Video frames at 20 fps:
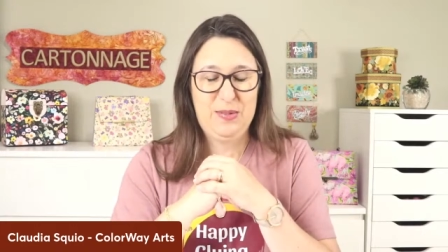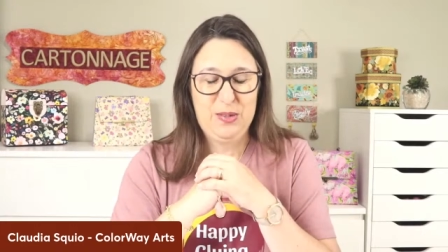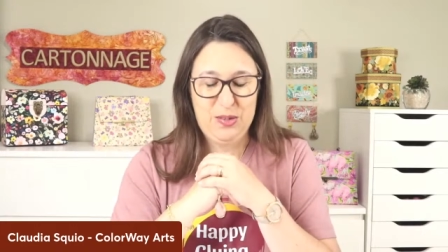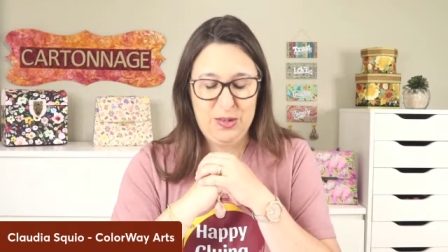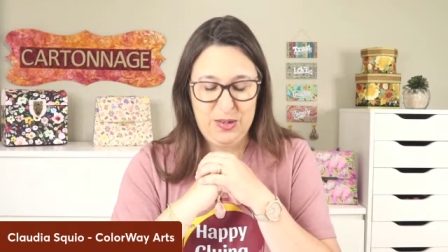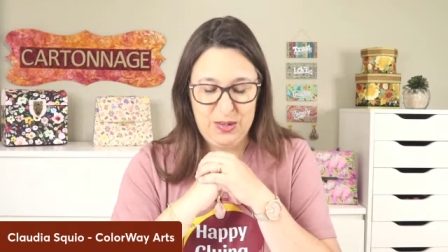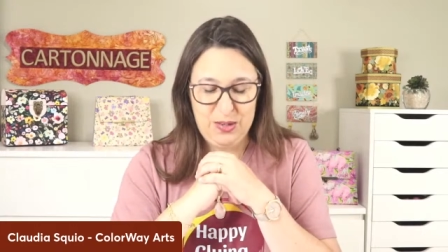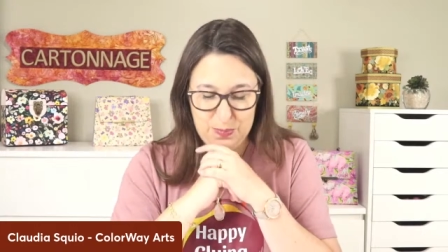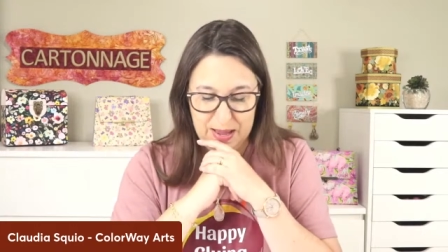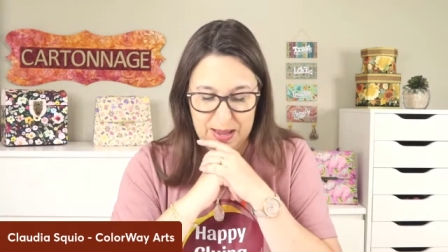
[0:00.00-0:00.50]

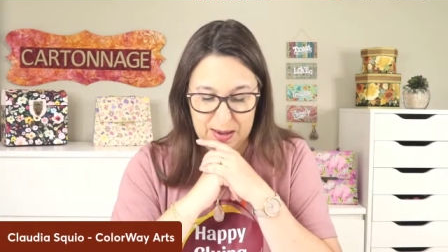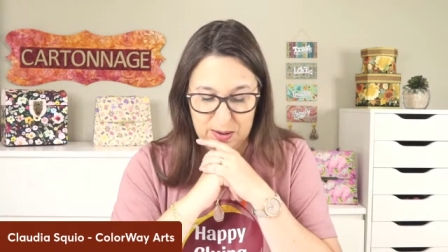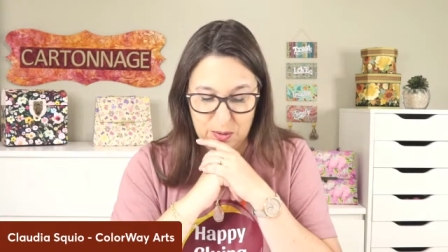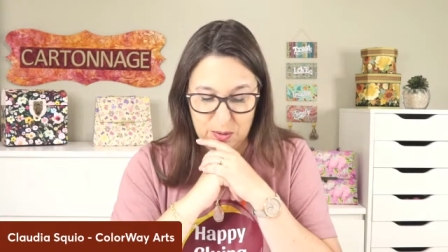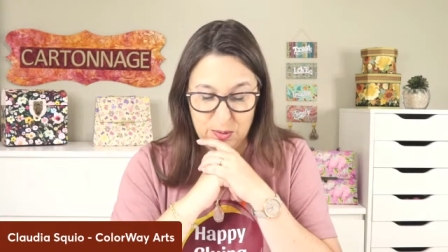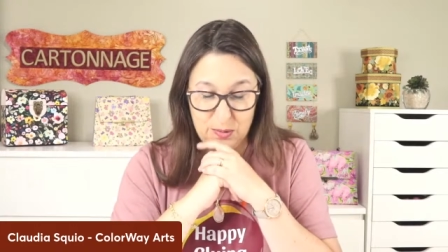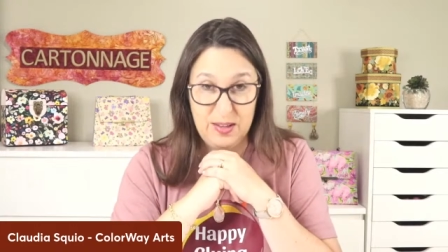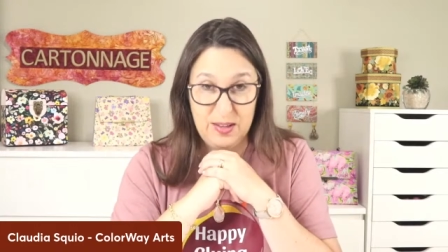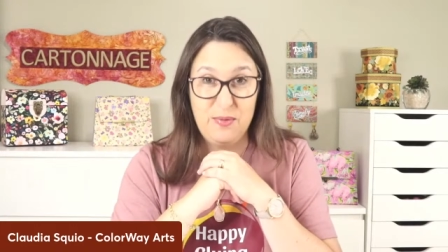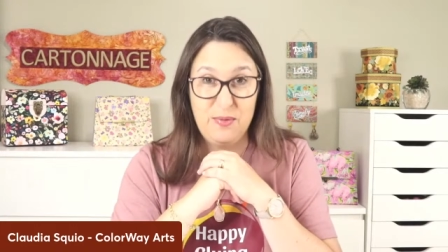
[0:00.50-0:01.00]
to speak
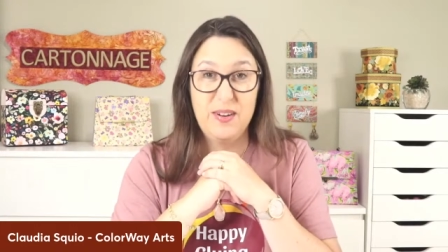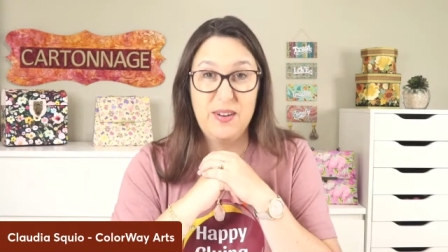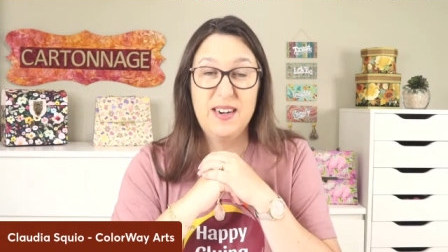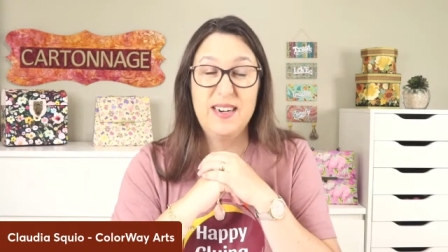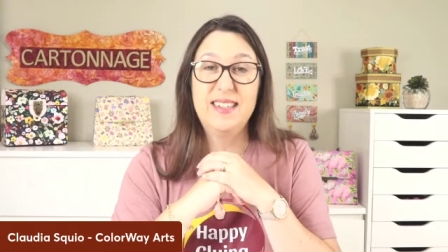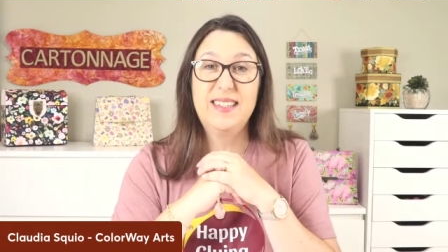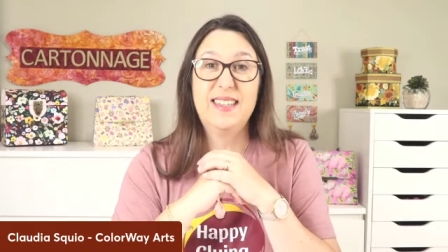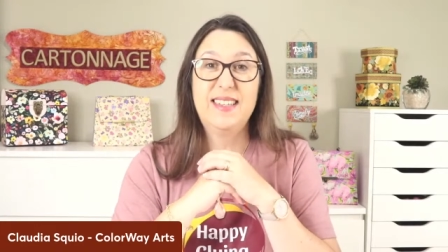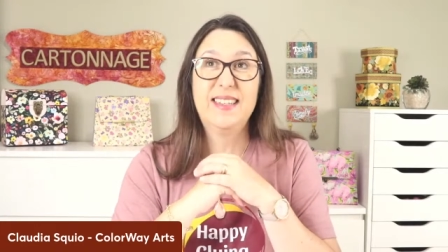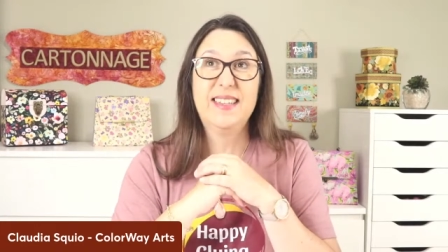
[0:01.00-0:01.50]
of the
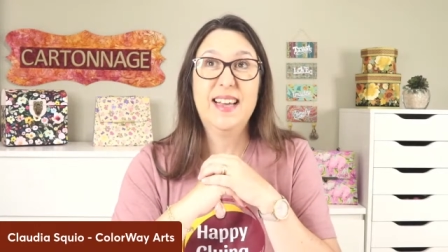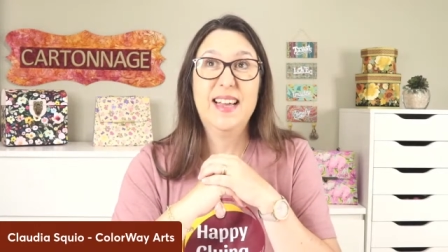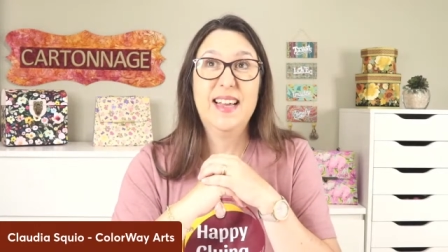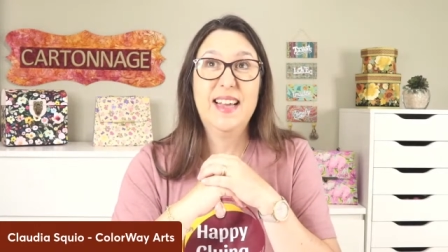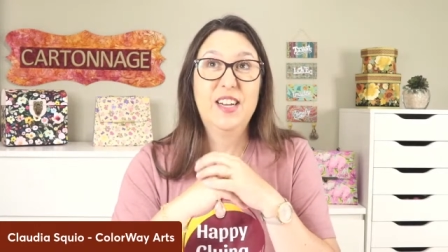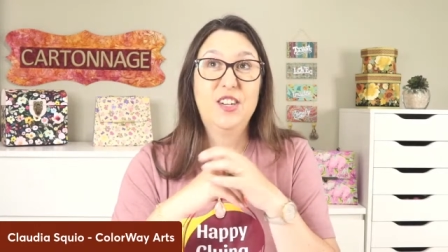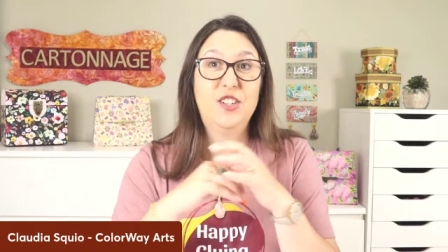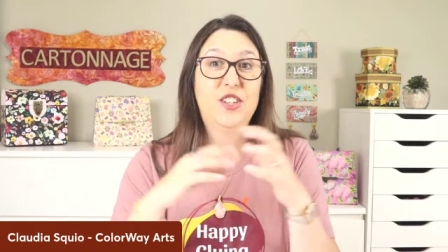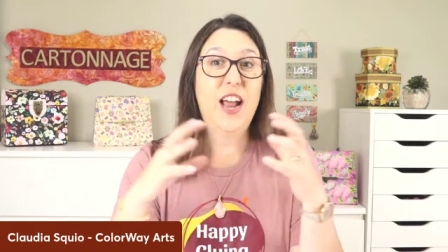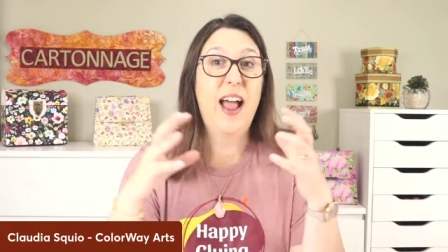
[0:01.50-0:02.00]
first
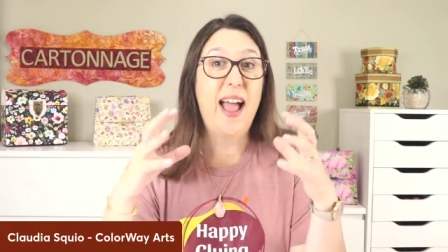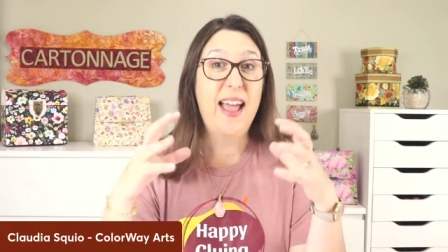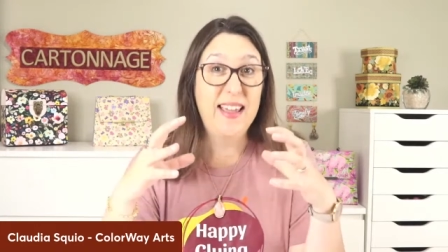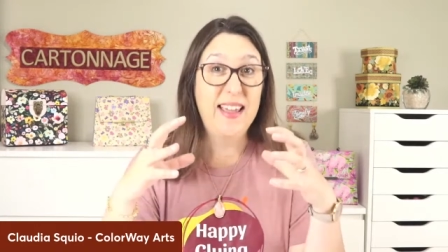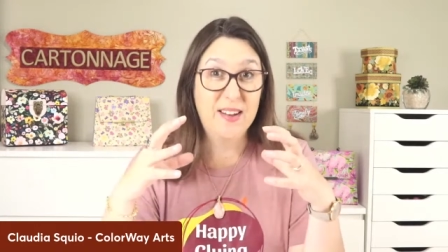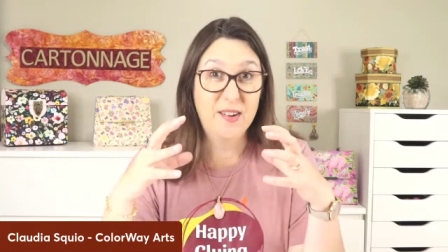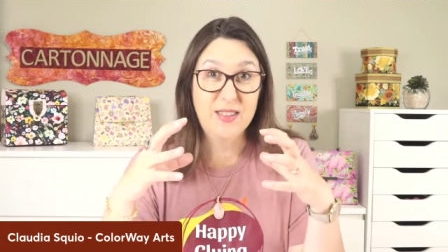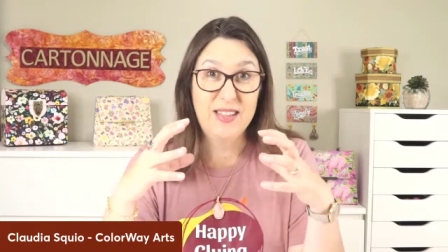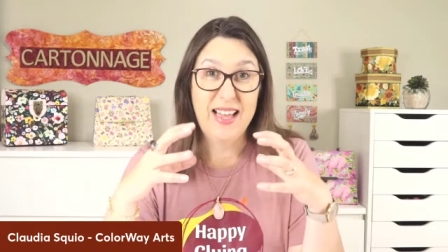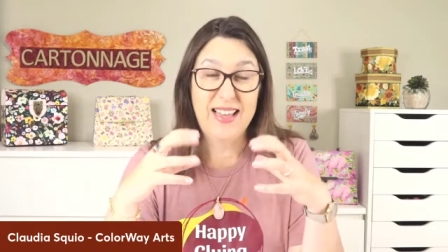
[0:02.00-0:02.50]

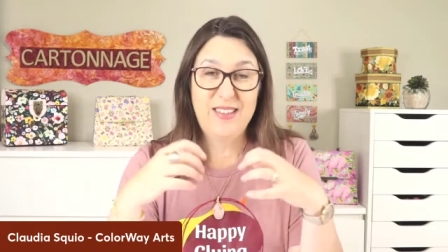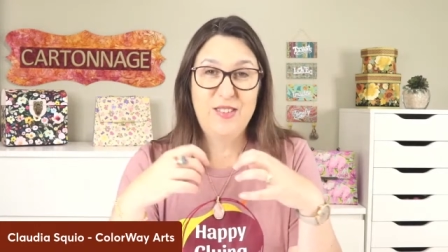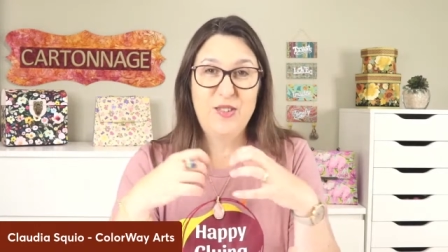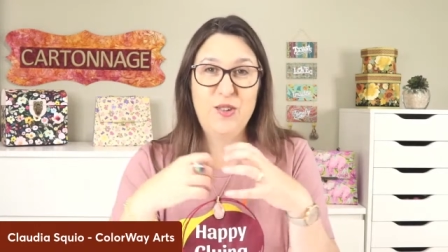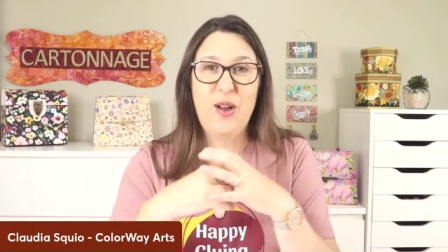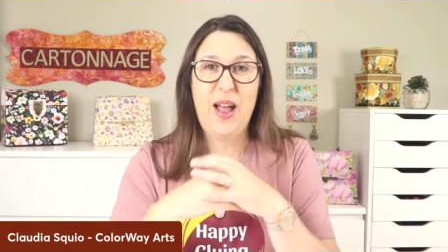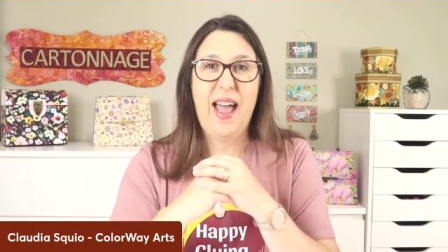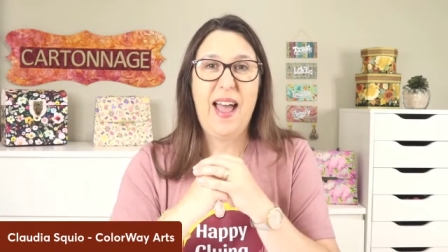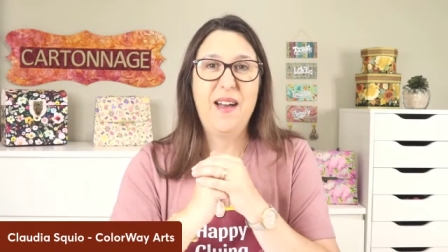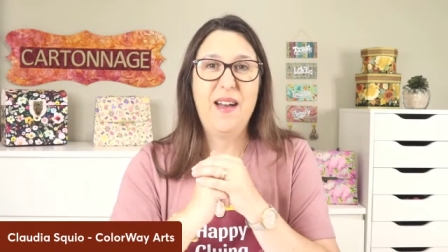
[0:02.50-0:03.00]
child that
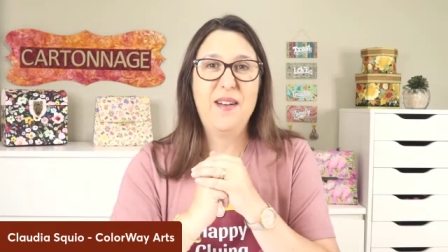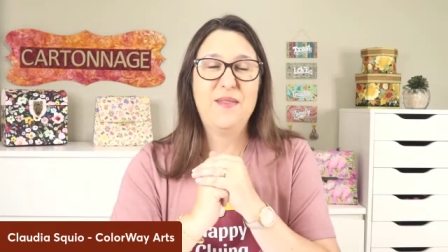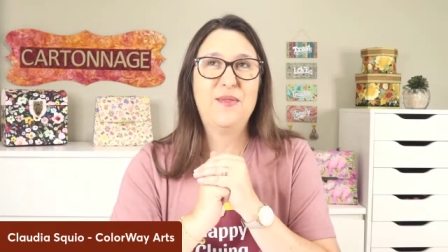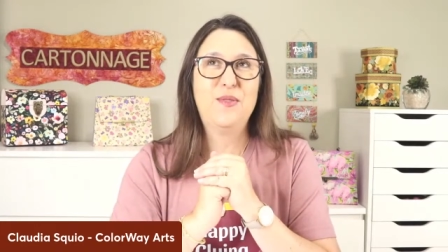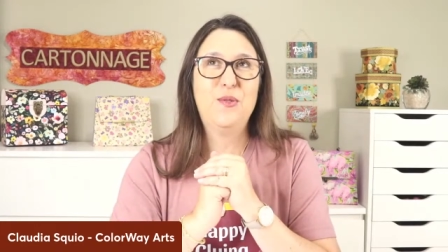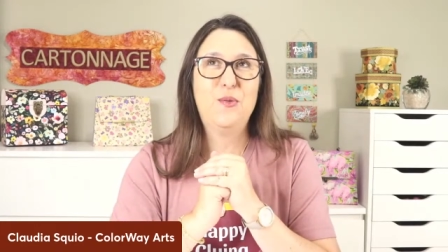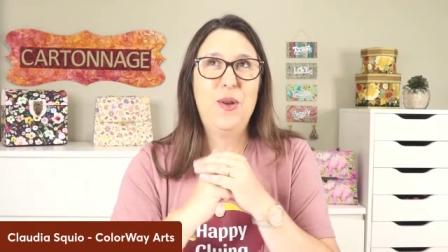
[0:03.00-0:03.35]
you have,